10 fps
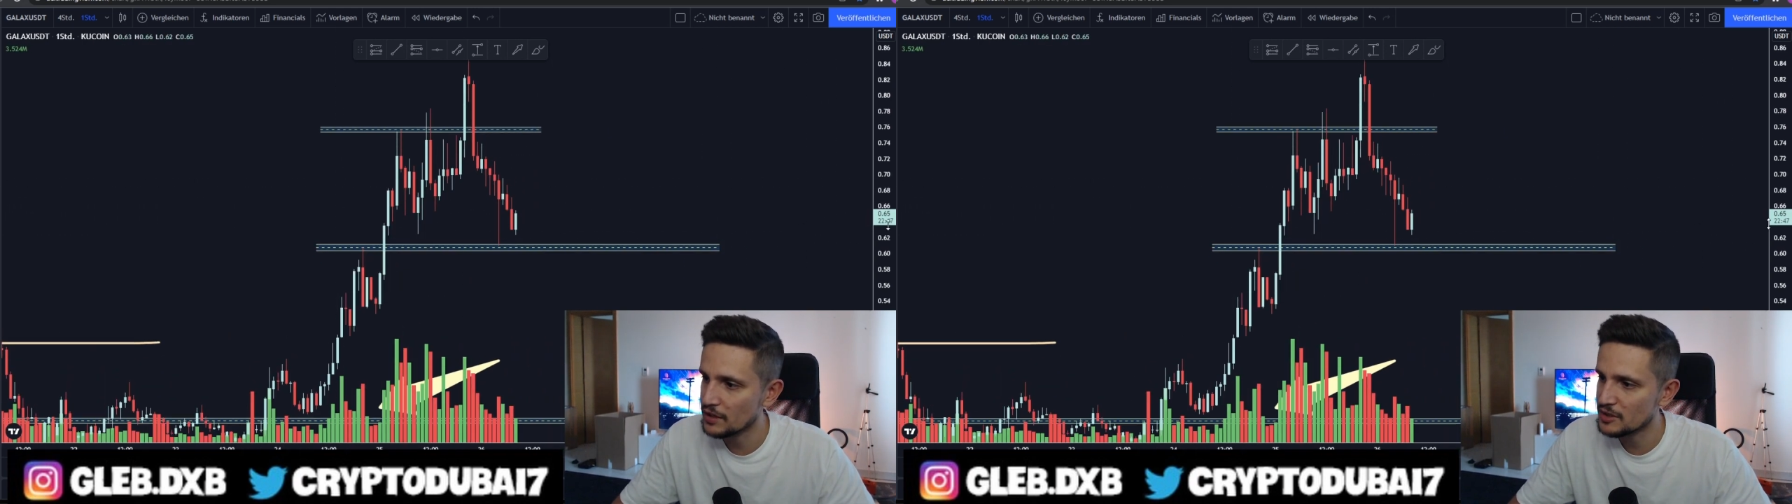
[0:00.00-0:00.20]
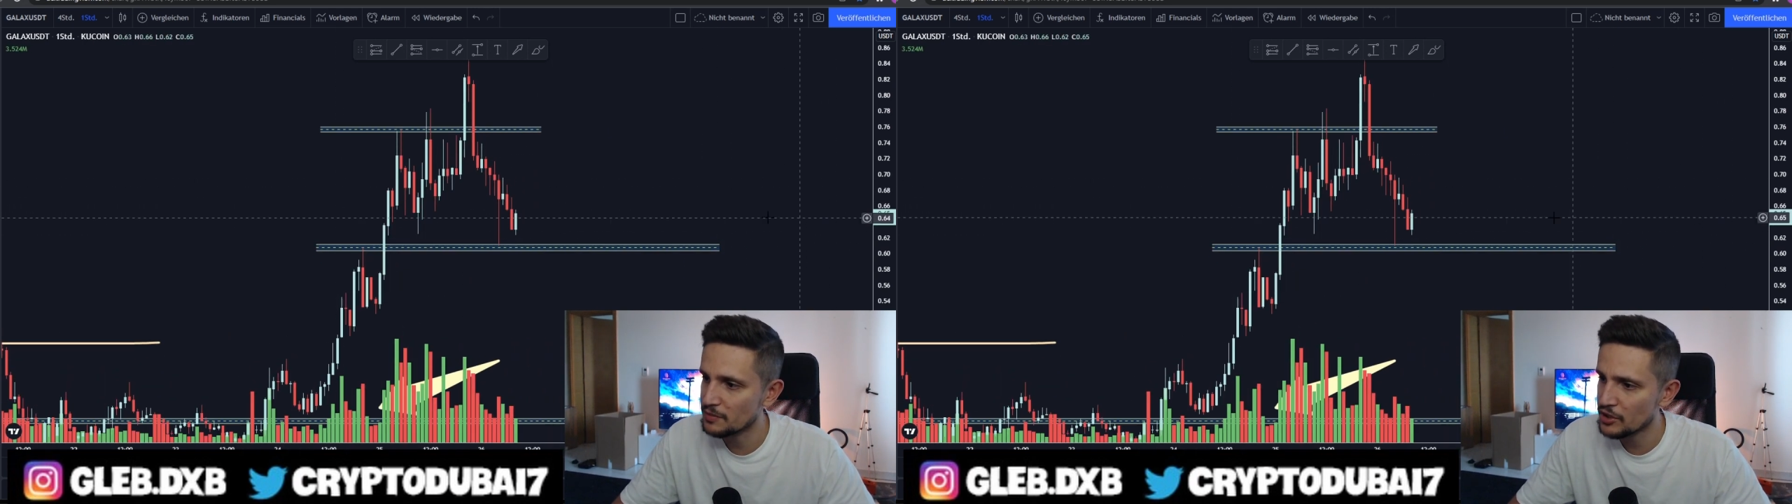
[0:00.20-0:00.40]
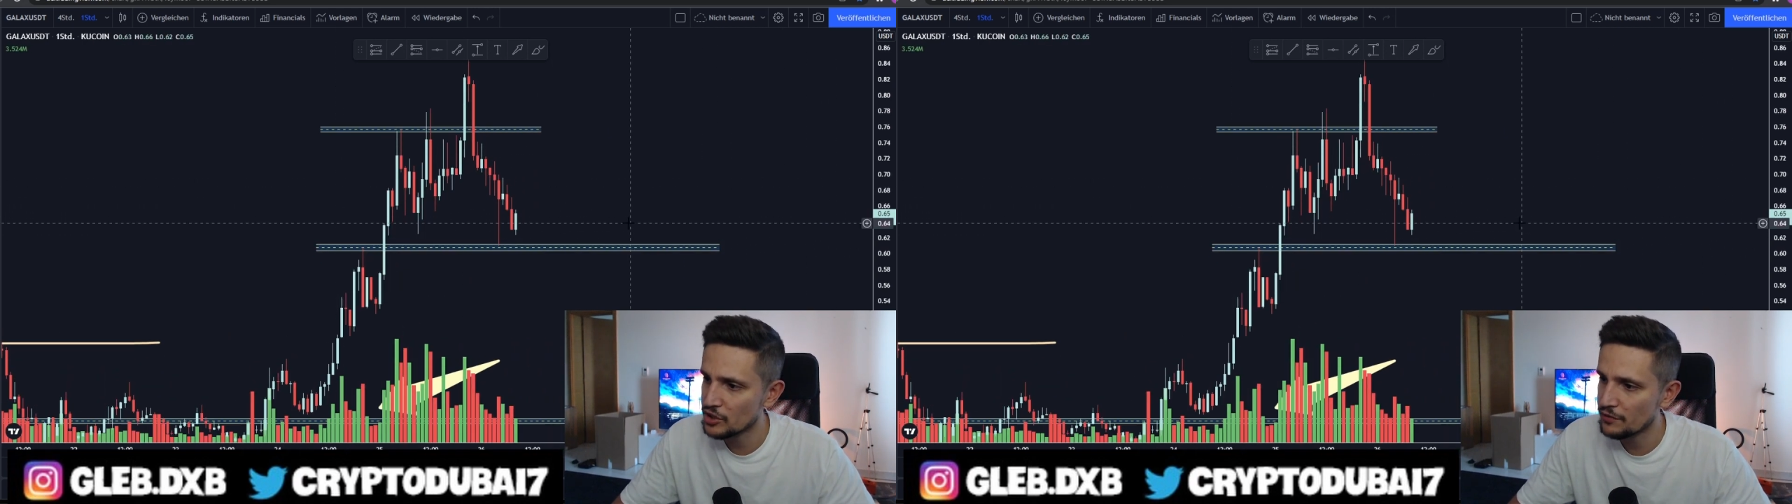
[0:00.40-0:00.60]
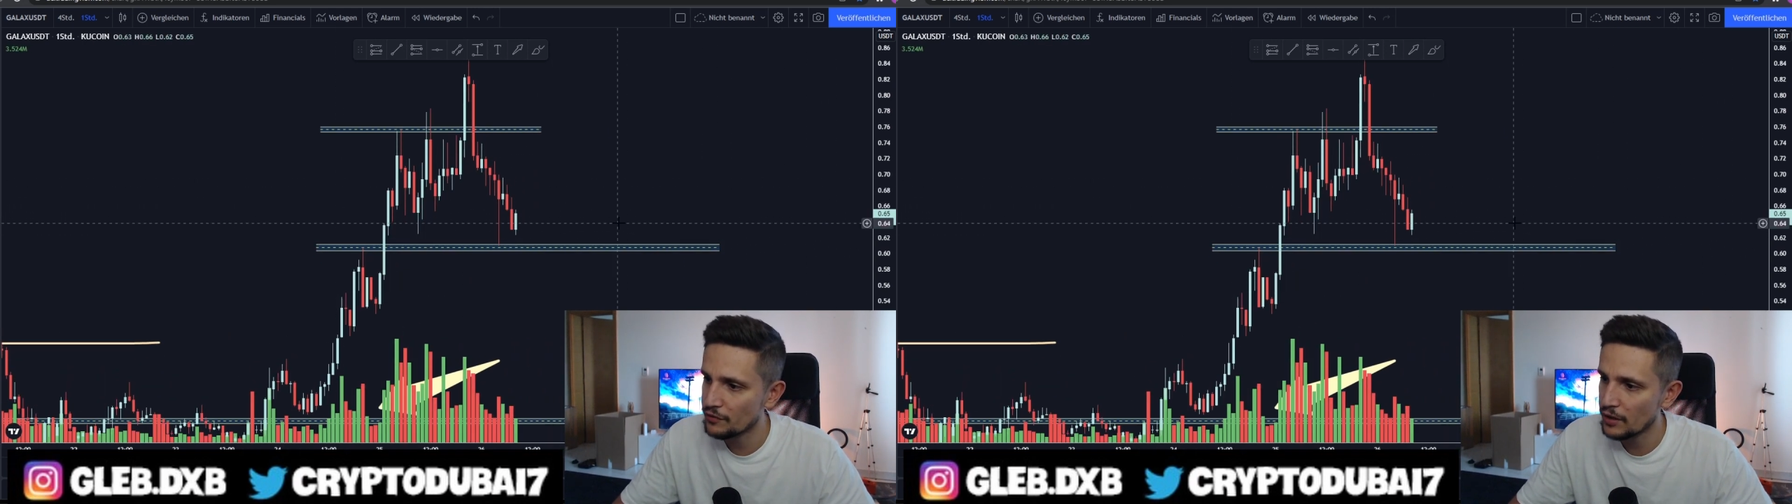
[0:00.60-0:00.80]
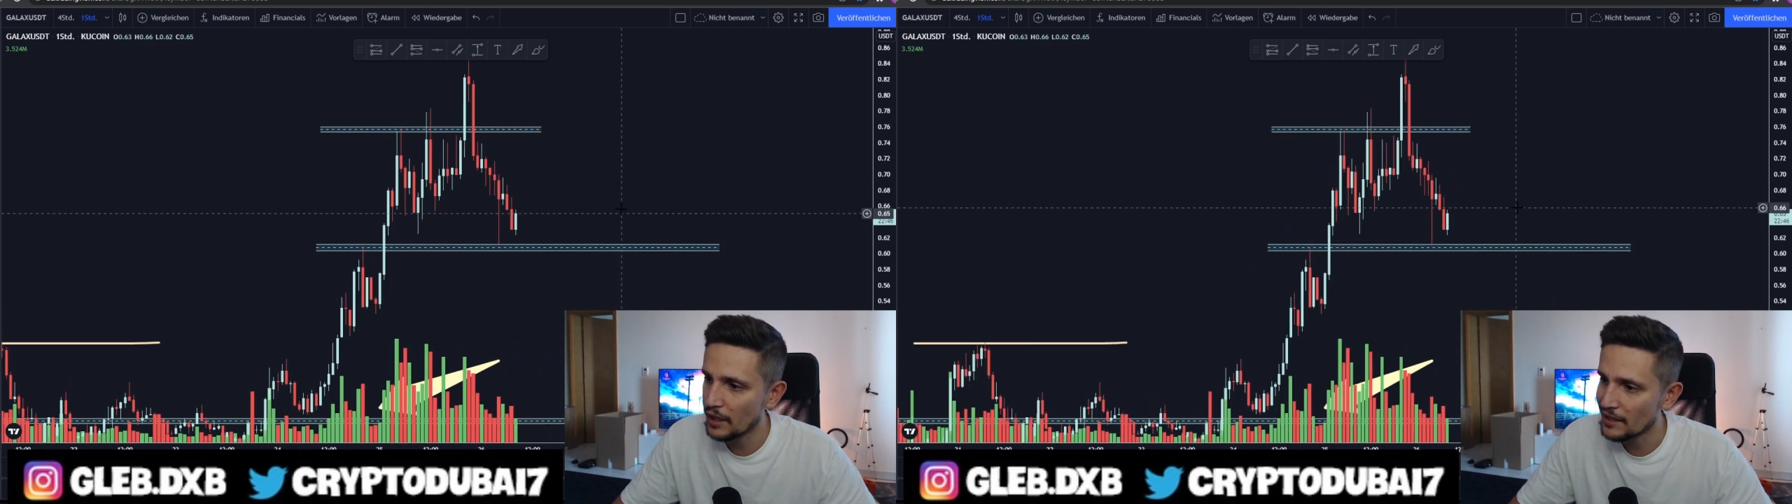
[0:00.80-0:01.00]
especially
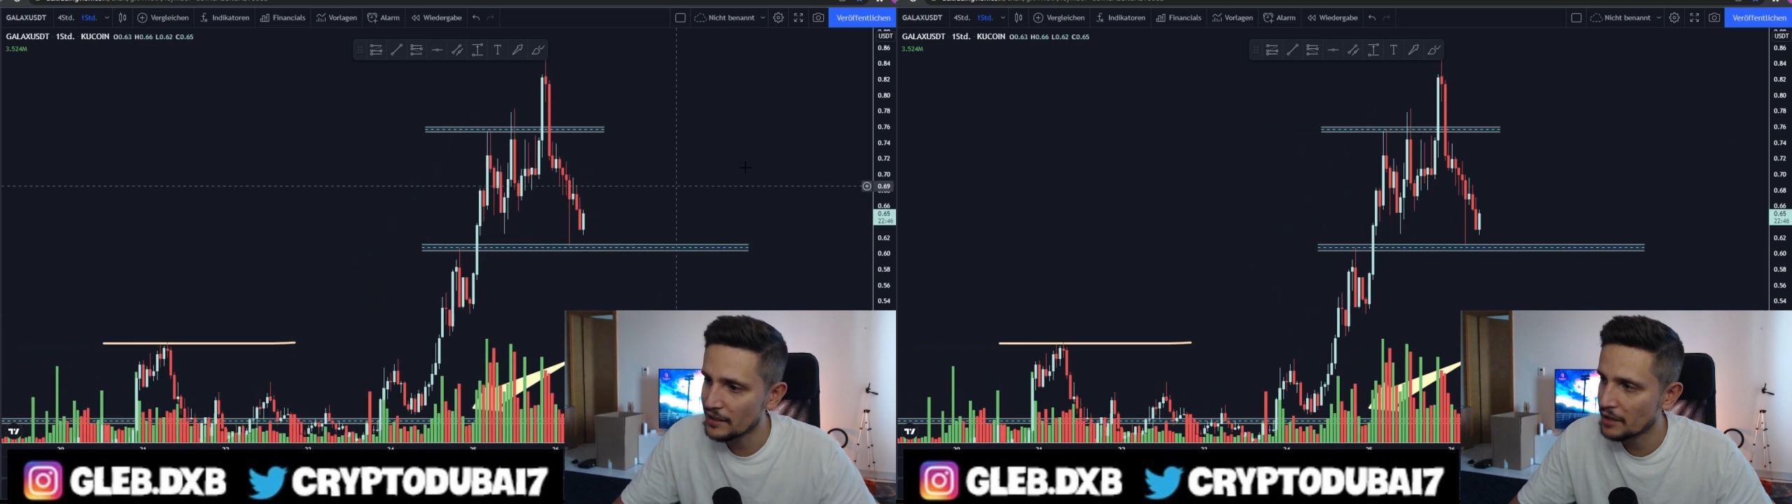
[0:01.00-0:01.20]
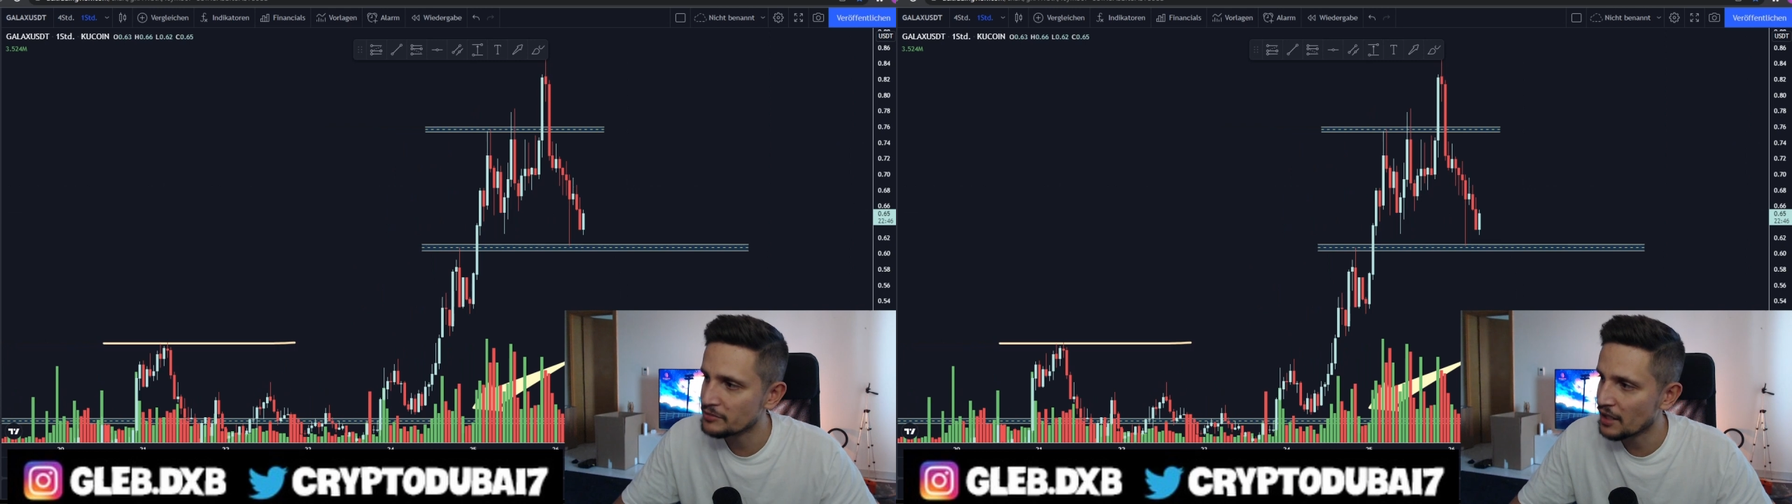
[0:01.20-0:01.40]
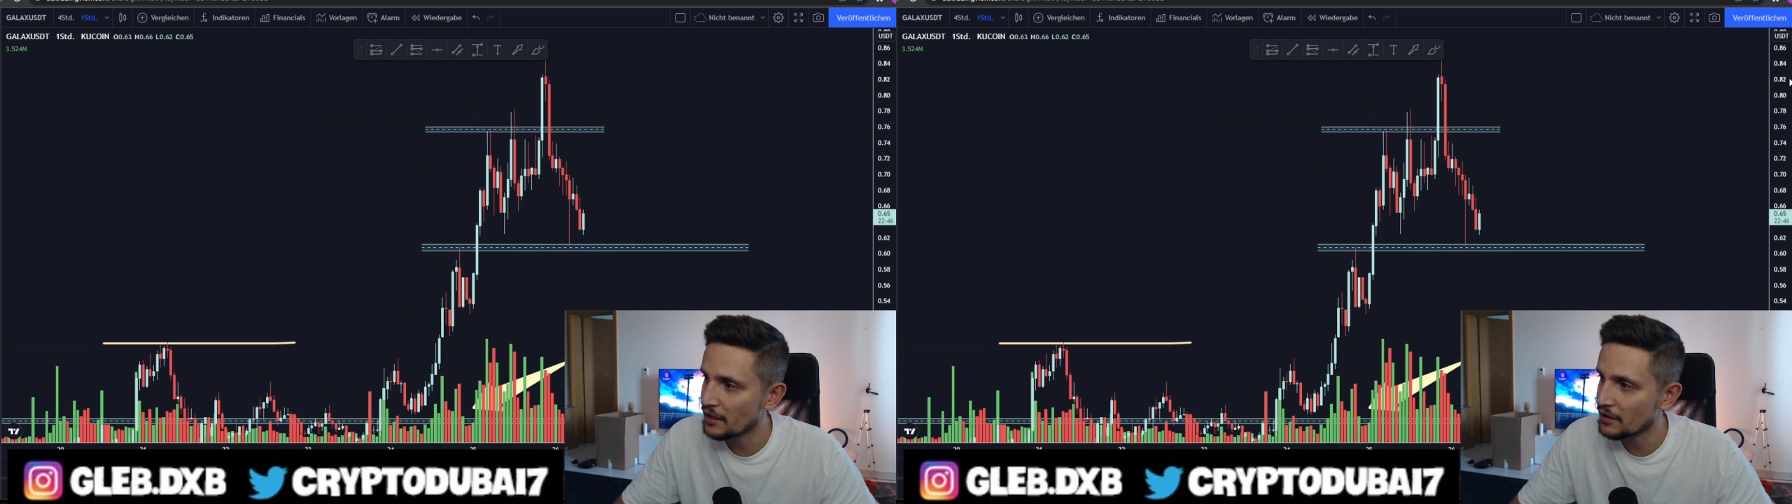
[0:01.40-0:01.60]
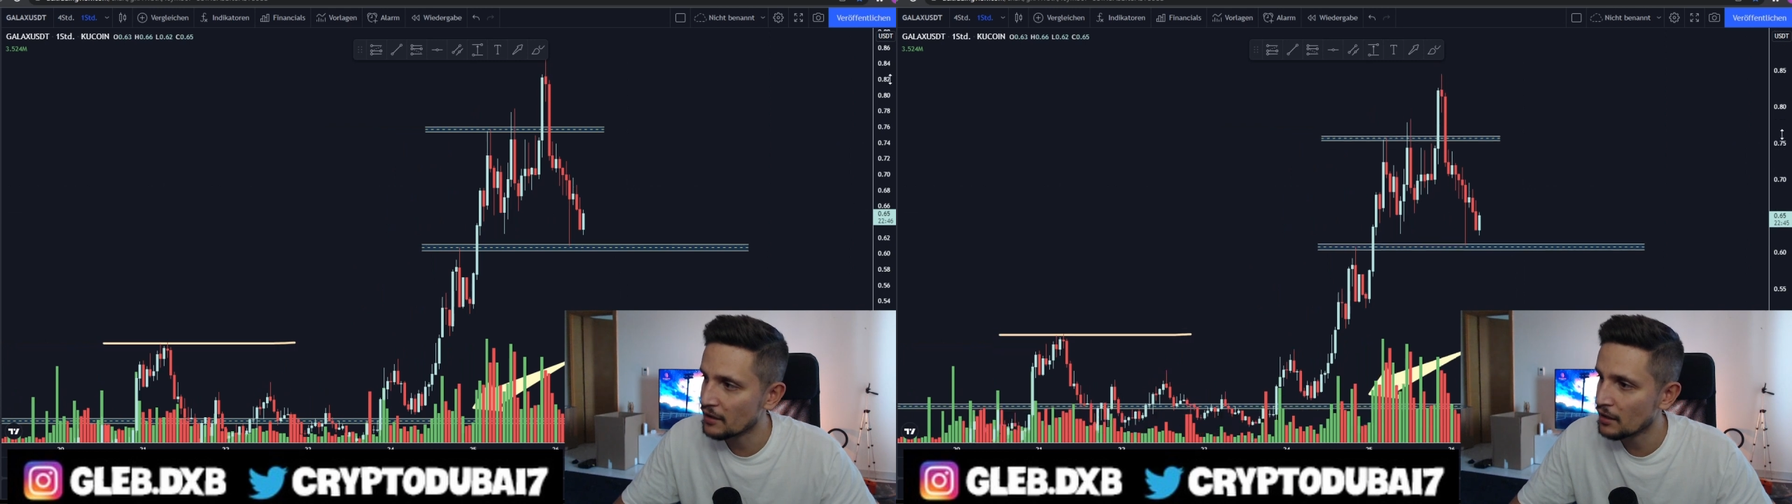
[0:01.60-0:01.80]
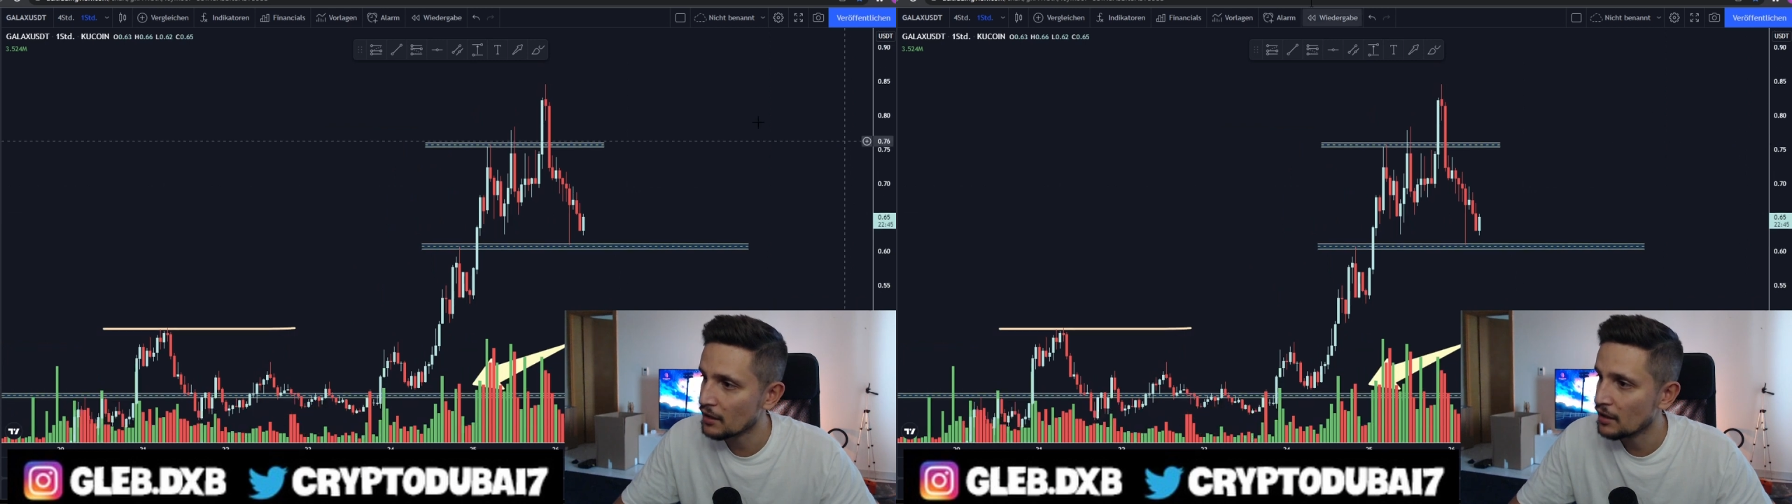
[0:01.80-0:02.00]
for Gala Games. I think